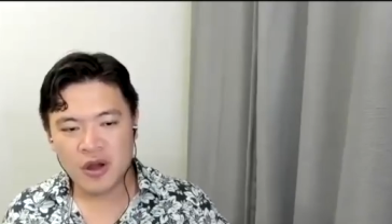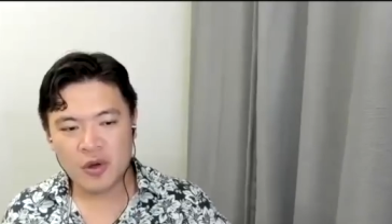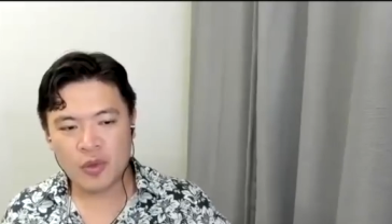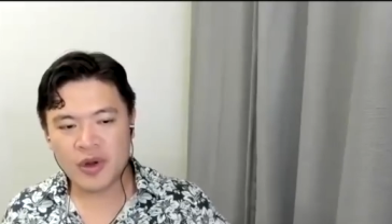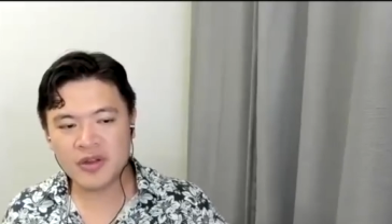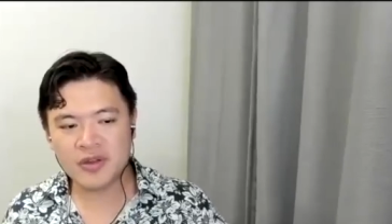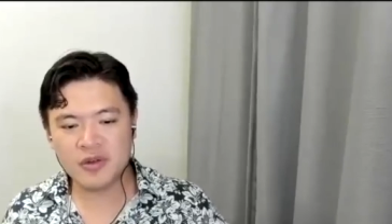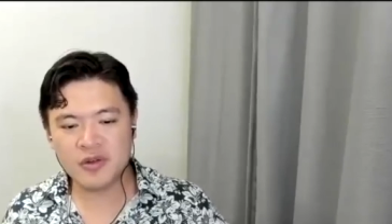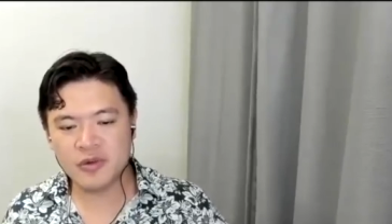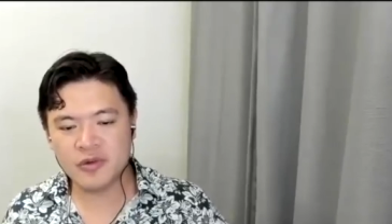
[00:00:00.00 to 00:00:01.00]
Where do
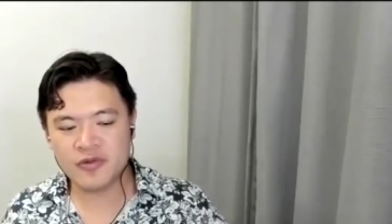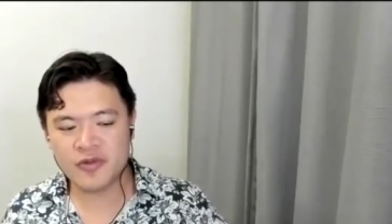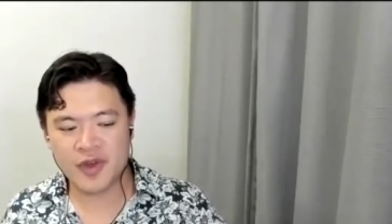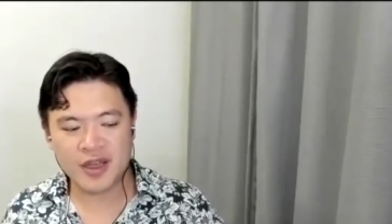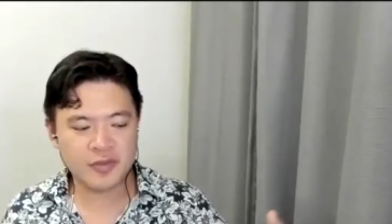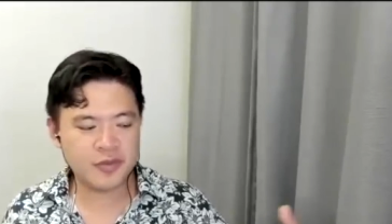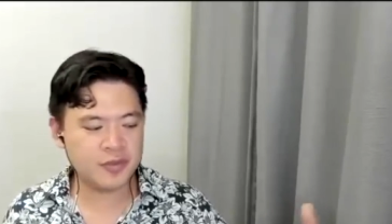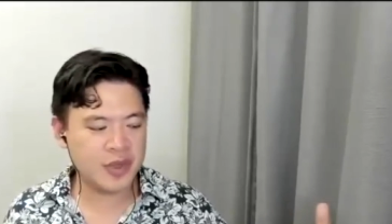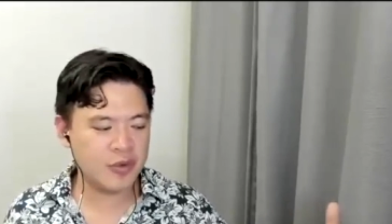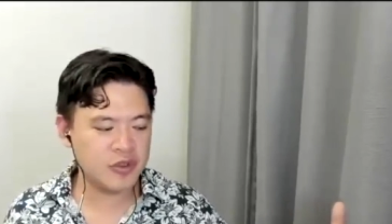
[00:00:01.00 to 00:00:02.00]
you think
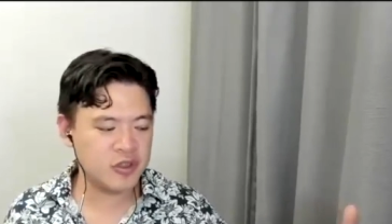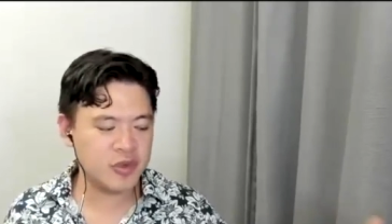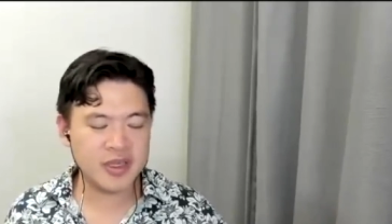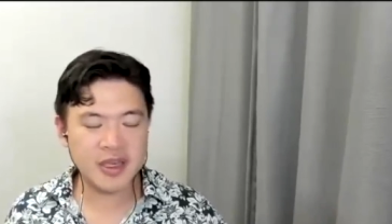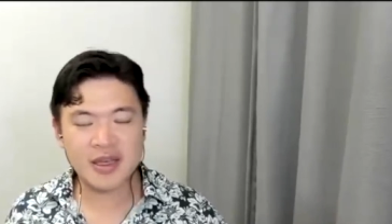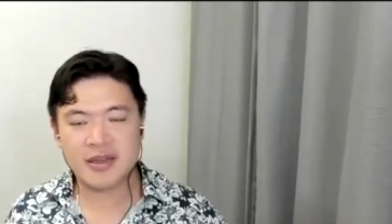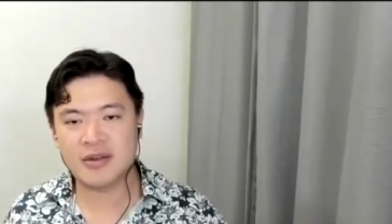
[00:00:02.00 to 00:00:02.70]
people should begin?